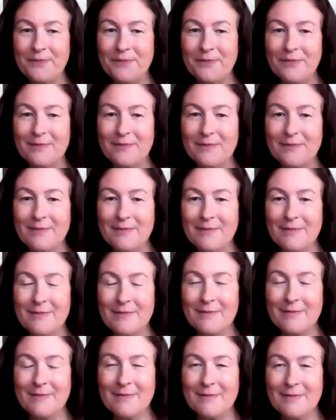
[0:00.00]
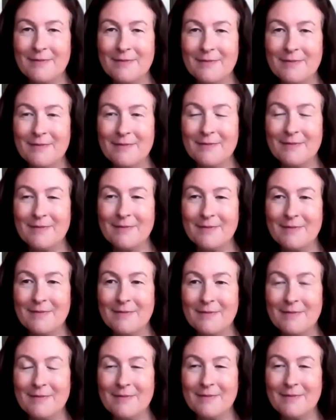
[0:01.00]

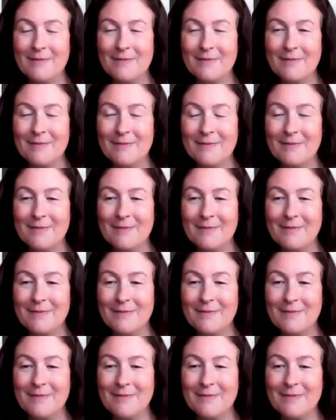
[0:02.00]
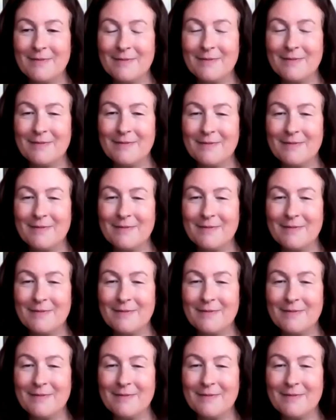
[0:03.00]
No one is speaking in this clip.